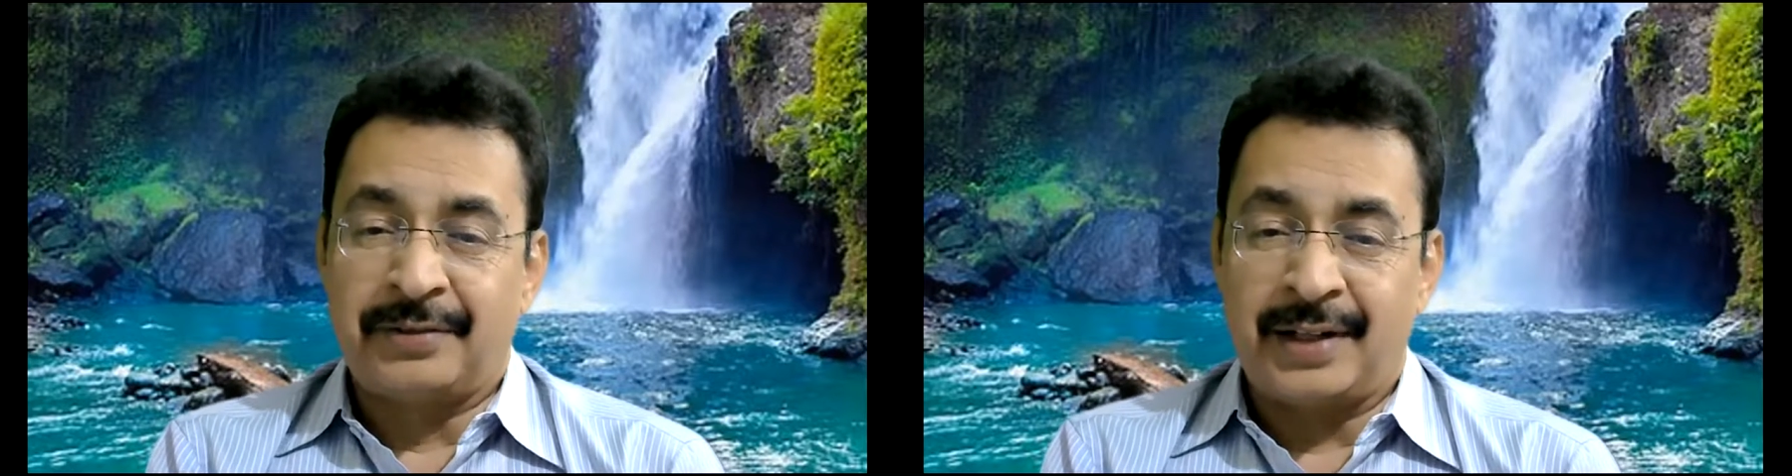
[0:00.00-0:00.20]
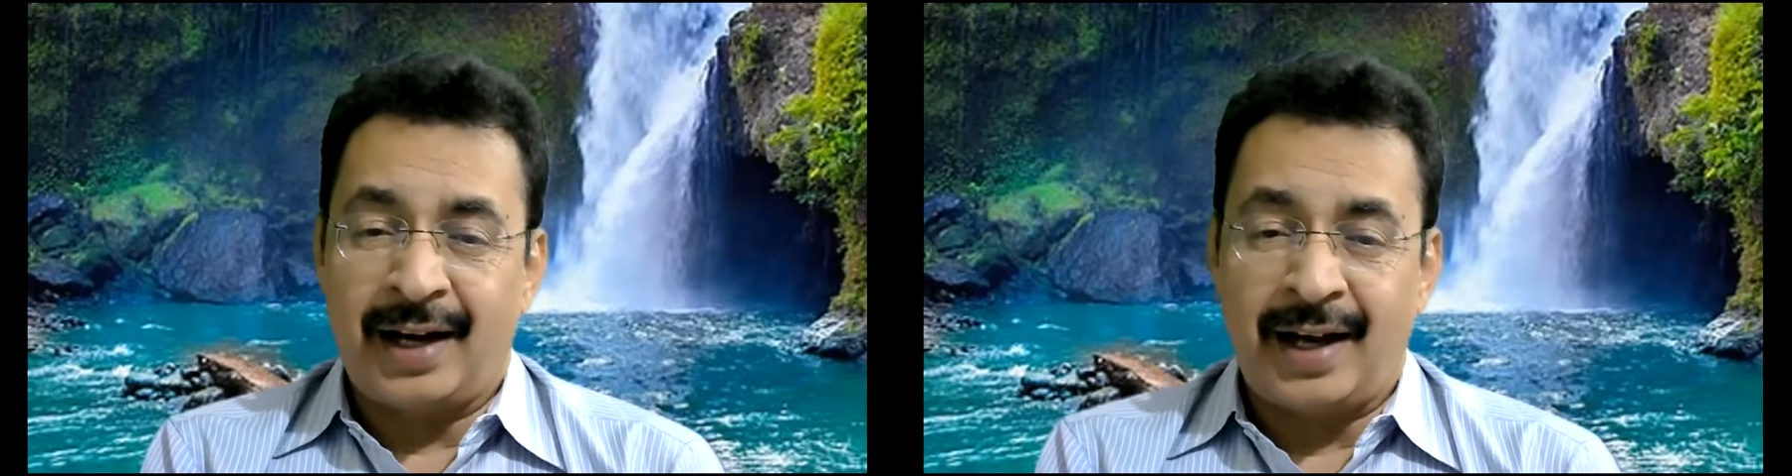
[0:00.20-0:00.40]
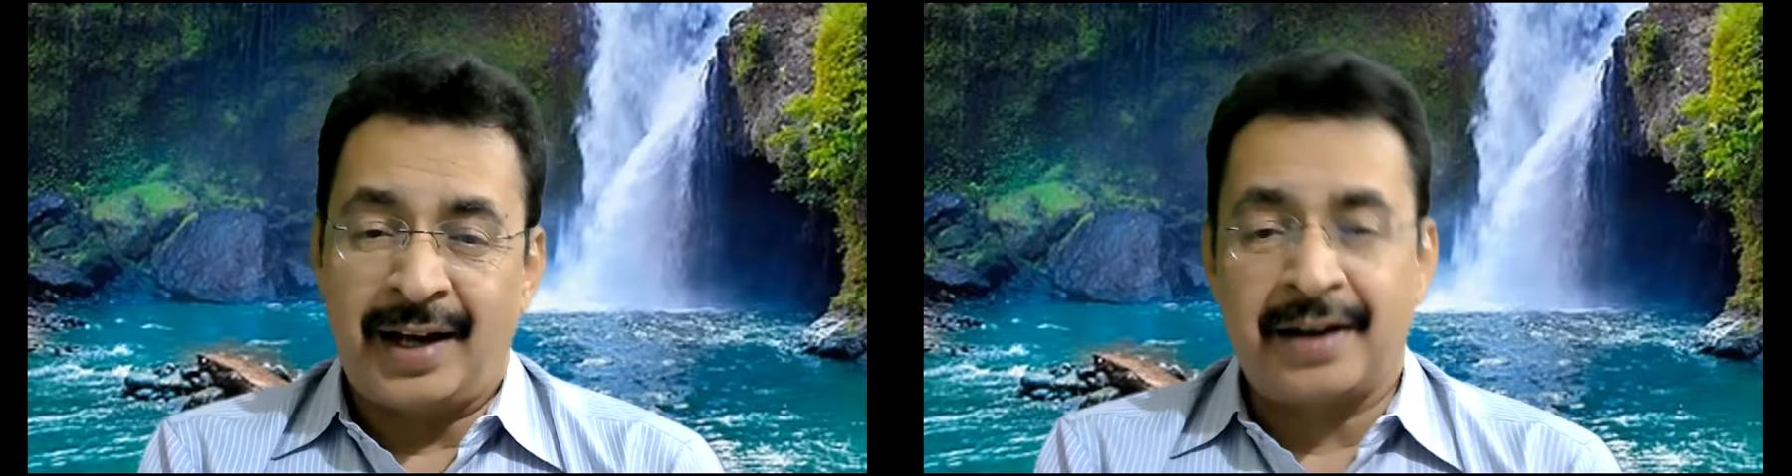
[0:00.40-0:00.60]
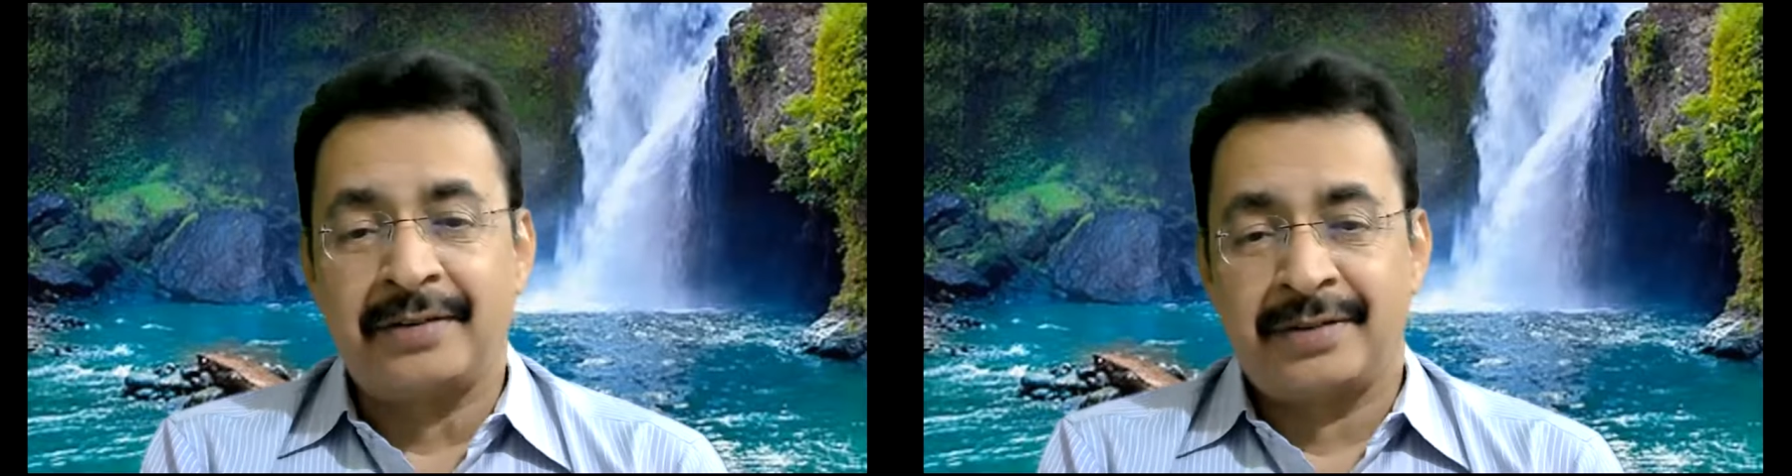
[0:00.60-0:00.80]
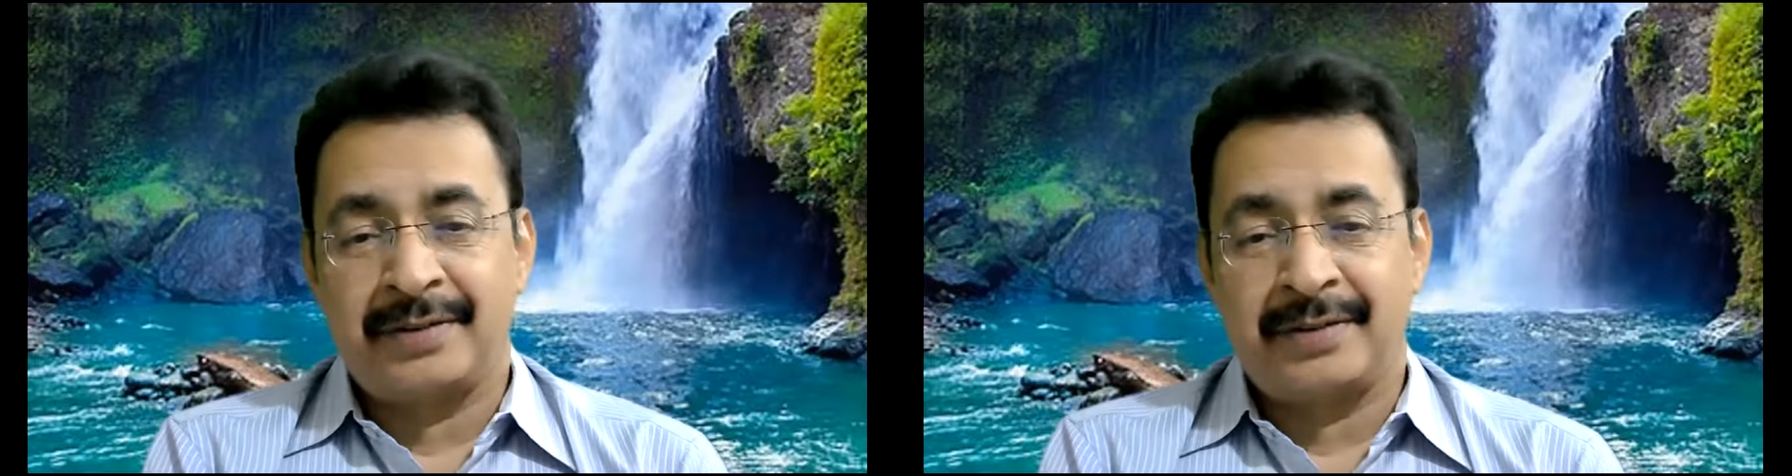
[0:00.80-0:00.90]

of the life,